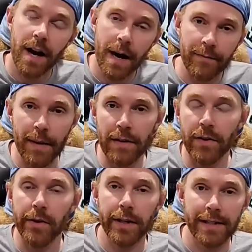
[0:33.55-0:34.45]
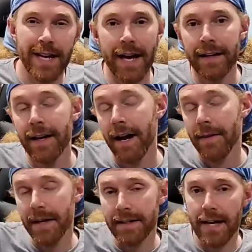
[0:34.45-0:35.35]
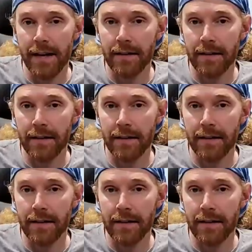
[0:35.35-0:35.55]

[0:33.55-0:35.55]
I'm from 8:30 to 10. And then at 10